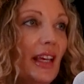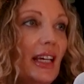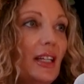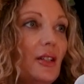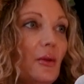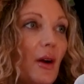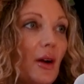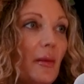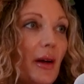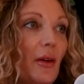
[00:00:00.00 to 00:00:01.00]
thinking too
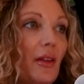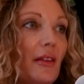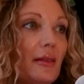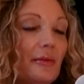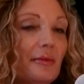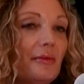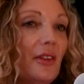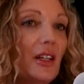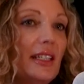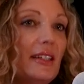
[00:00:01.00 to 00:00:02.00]
hard about all the
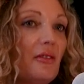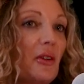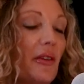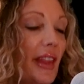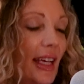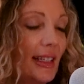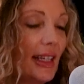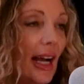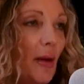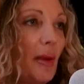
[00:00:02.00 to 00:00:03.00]
very difficult things
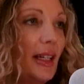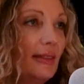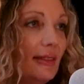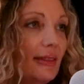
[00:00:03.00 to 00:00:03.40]
that happen day to day.